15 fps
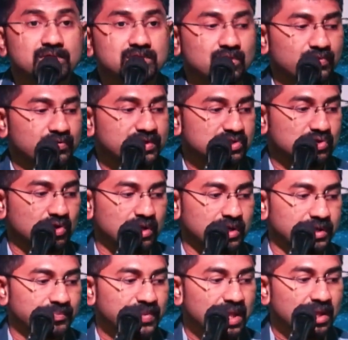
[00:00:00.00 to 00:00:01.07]
worthy of His
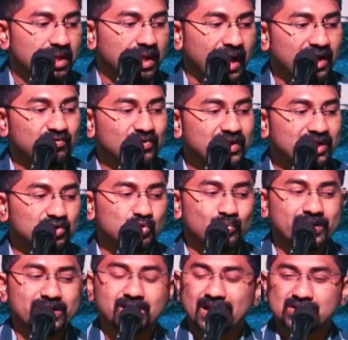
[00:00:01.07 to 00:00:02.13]
calling and willing to
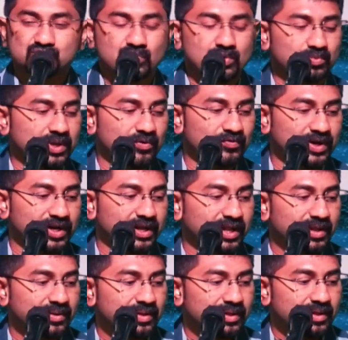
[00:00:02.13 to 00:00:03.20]
be transformed every
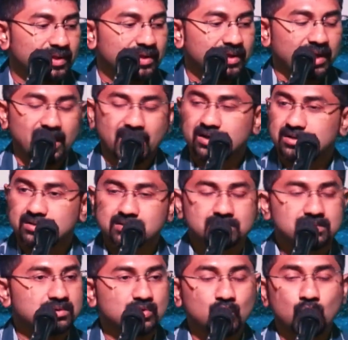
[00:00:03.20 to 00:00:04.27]
day and
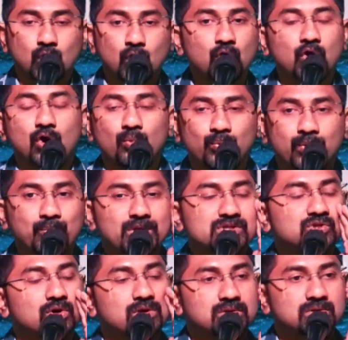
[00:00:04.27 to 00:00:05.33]
no
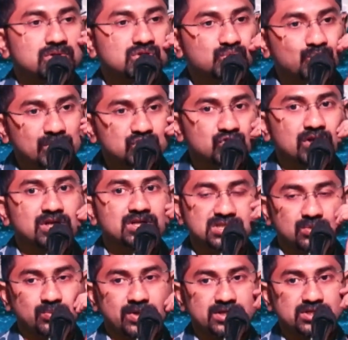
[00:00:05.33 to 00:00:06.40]
compromise on spiritual
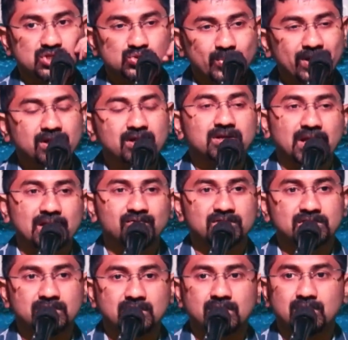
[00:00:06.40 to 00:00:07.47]
disciplines, spending time
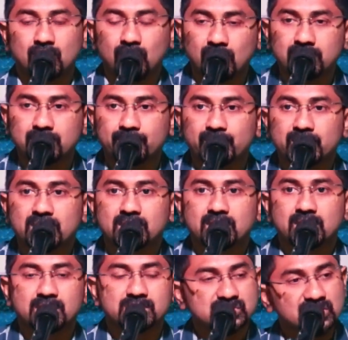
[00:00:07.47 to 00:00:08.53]
with the Lord
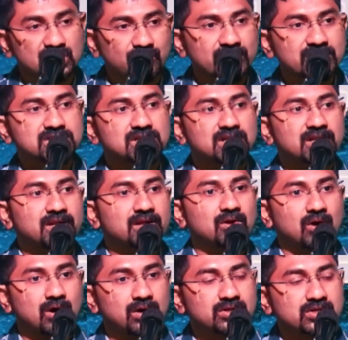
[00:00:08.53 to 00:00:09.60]
sequentially
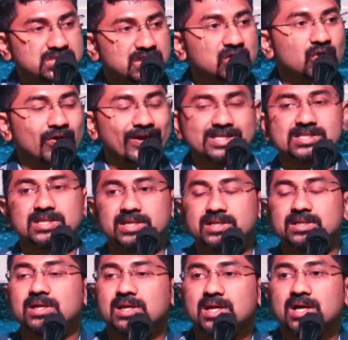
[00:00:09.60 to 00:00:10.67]
or synchronously.
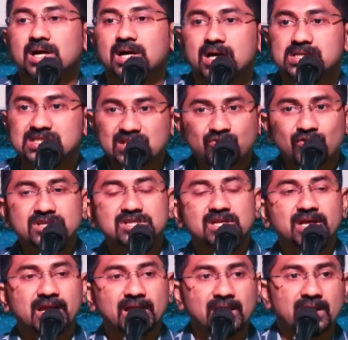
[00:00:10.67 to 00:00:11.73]

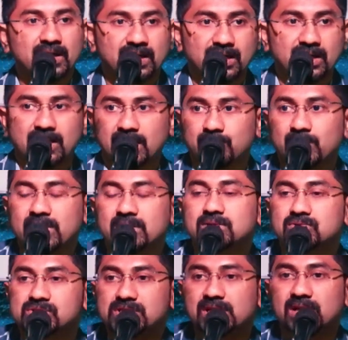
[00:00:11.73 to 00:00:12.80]
sequentially, I
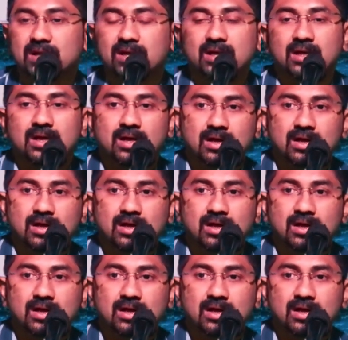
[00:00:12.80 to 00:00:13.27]
mean to say